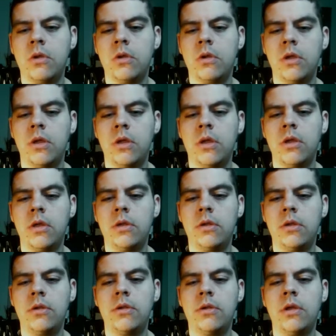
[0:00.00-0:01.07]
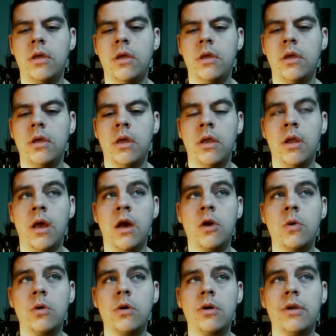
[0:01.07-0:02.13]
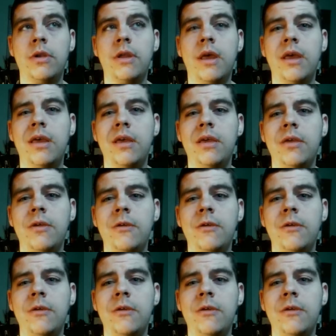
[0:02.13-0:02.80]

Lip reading: And an hour a day,